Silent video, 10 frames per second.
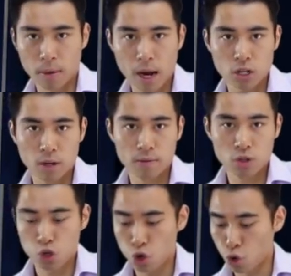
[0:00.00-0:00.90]
combination
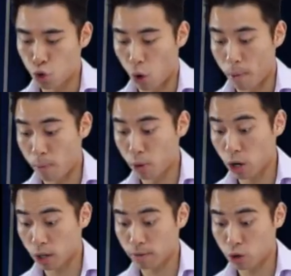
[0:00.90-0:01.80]
of a
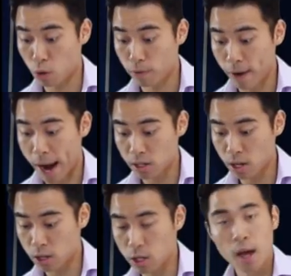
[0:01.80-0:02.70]
product of two
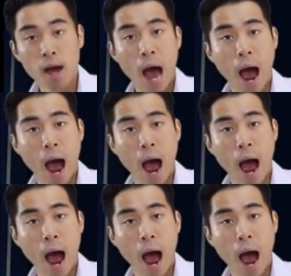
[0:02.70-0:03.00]
factors.